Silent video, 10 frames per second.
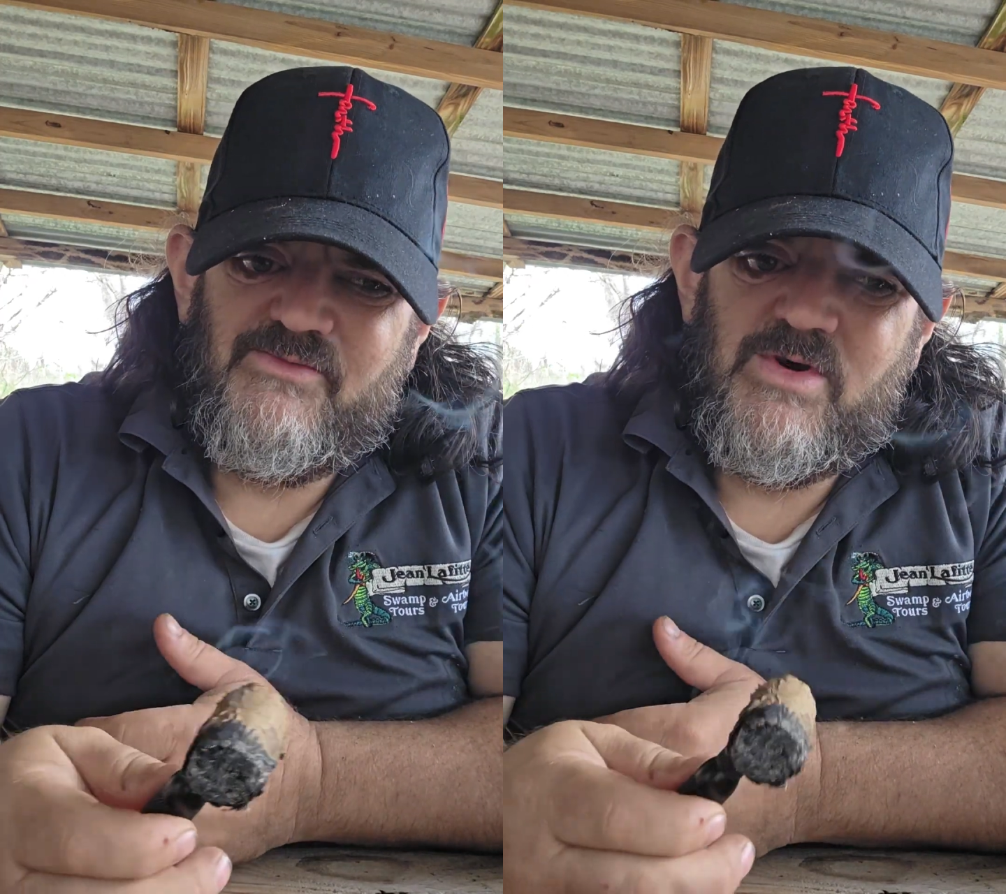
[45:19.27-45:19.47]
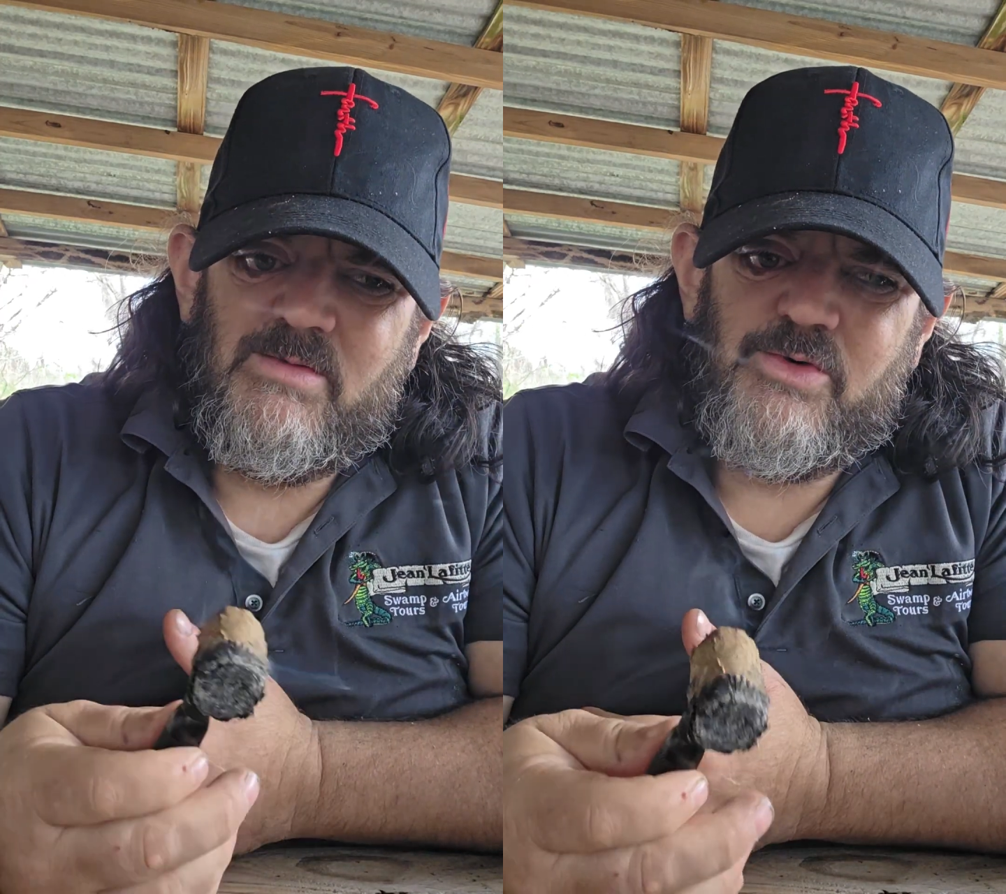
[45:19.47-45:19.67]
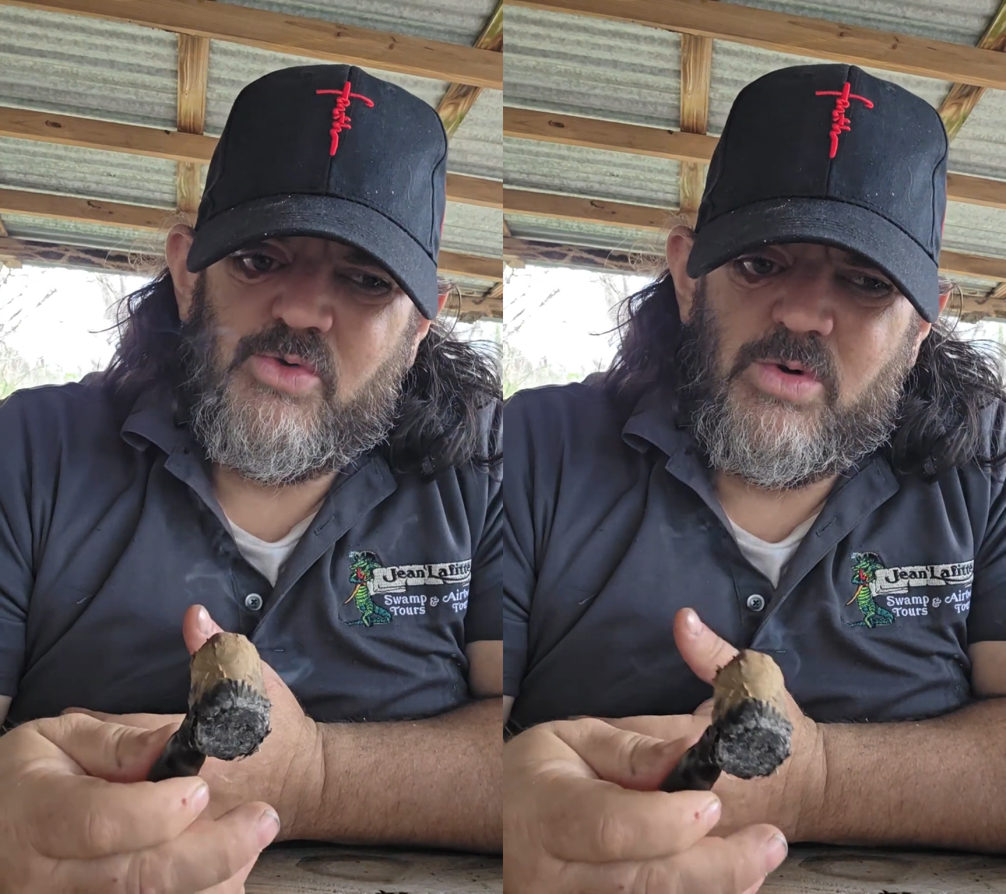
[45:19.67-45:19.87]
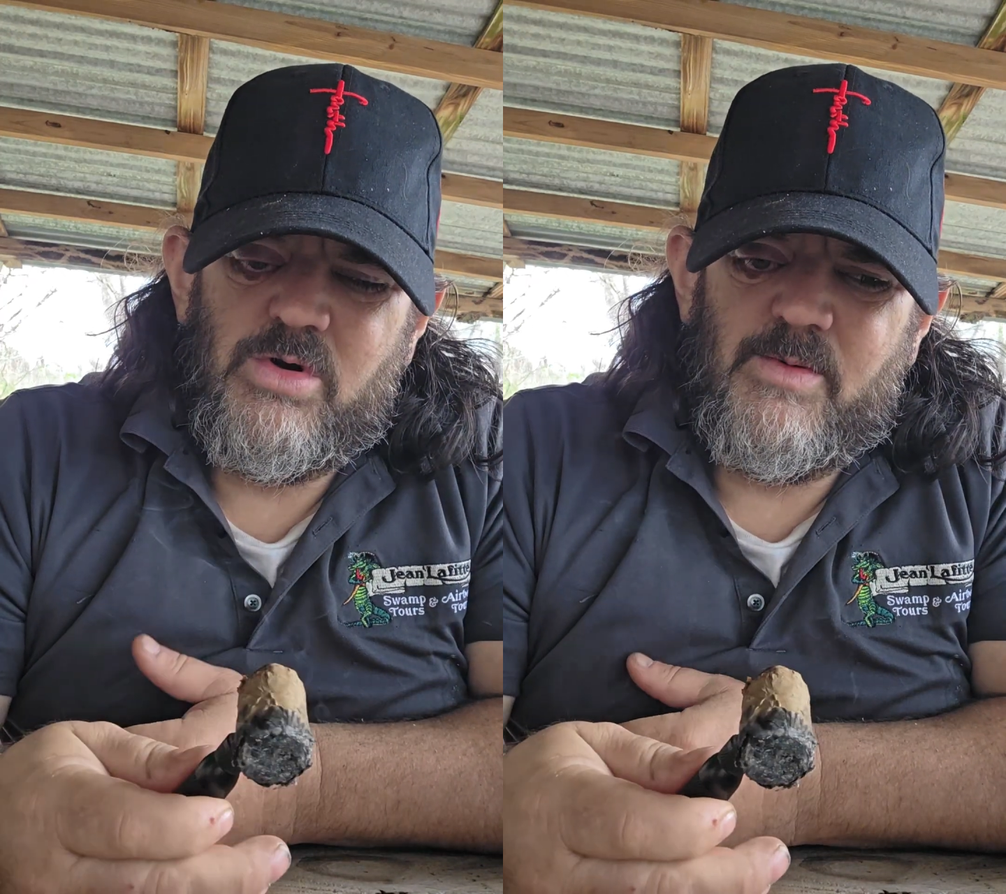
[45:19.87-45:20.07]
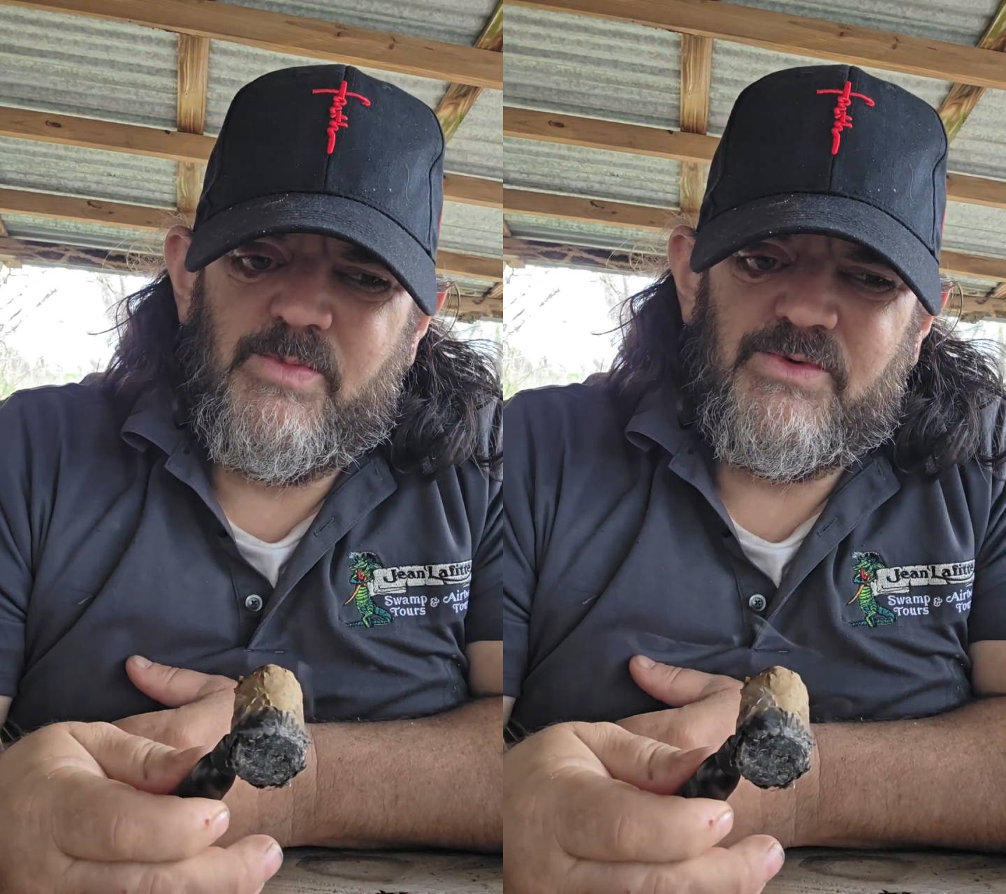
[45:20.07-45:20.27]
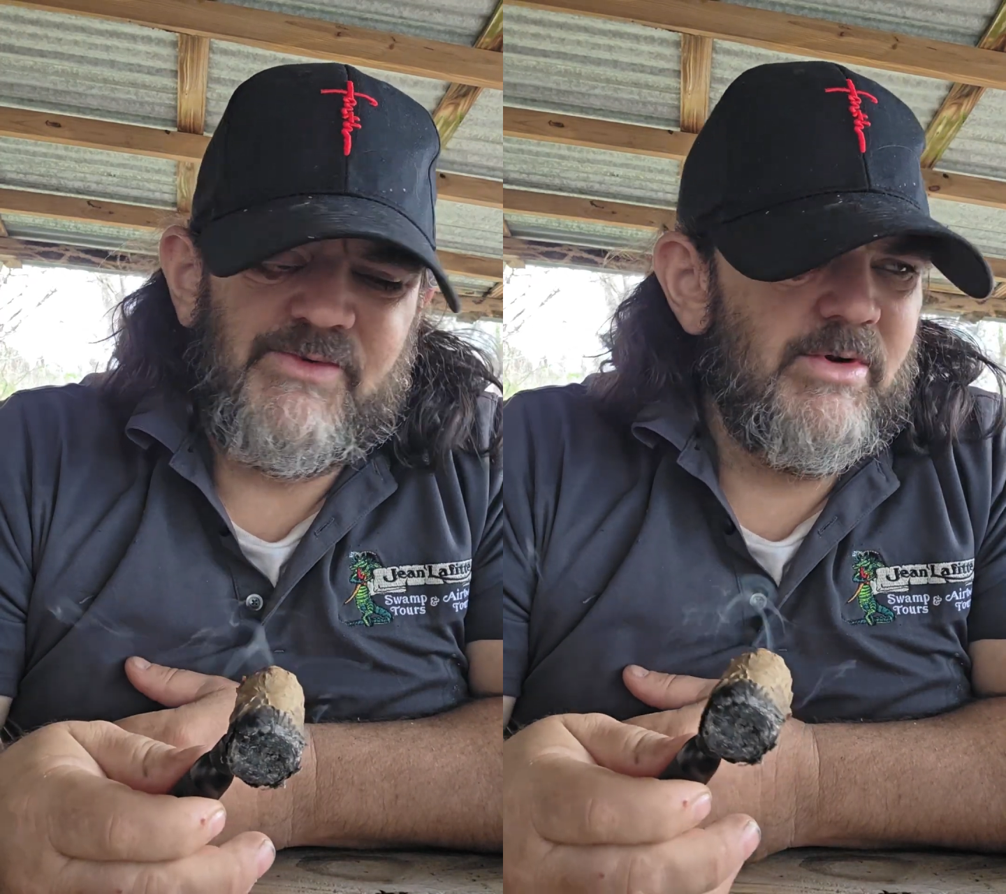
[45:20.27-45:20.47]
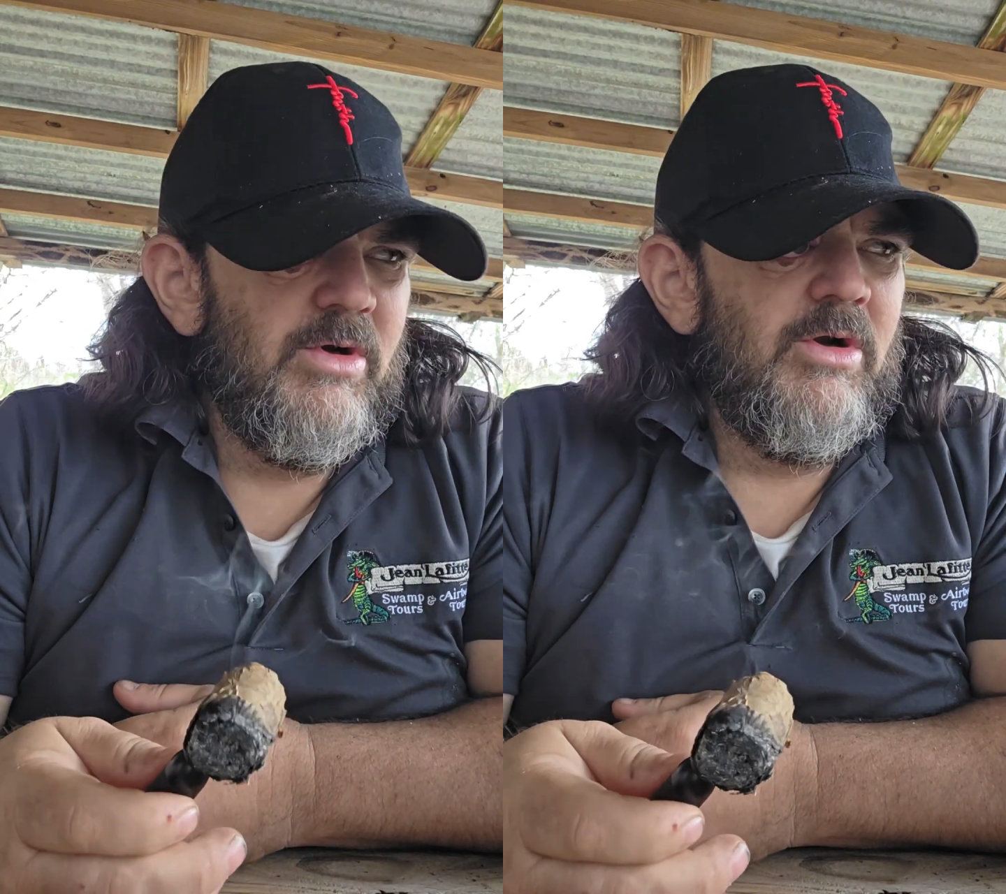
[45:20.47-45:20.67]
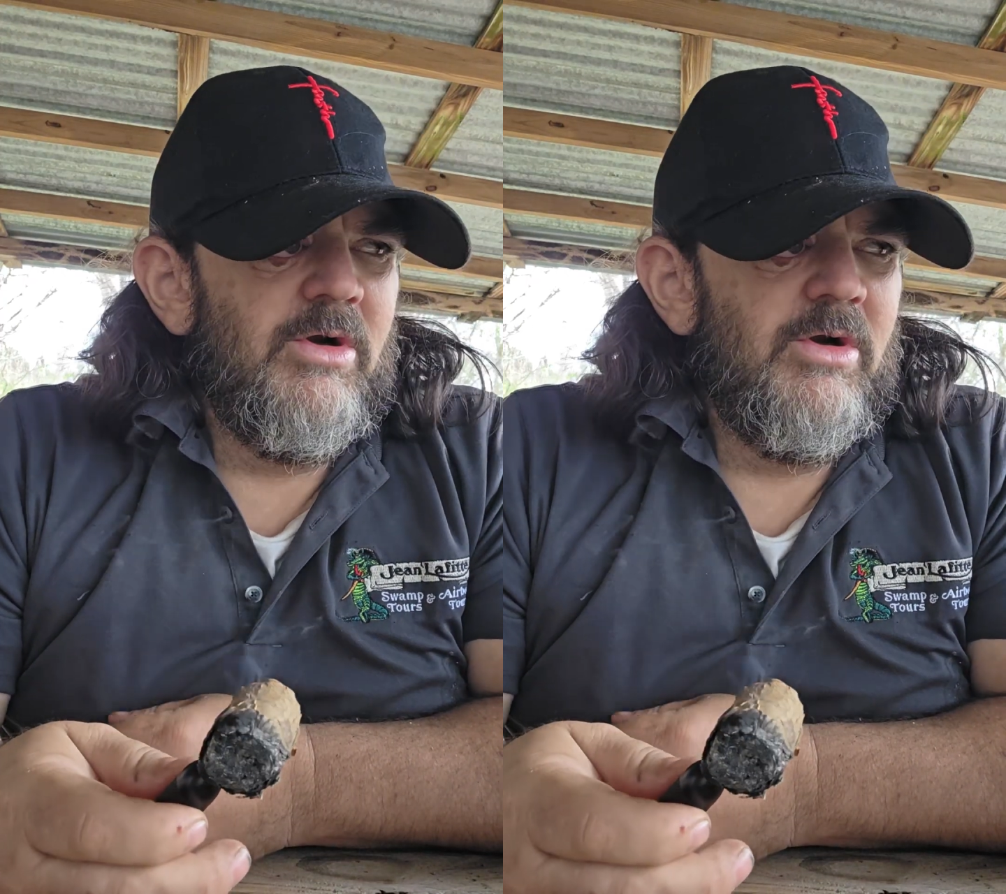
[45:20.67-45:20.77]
family, growing up as a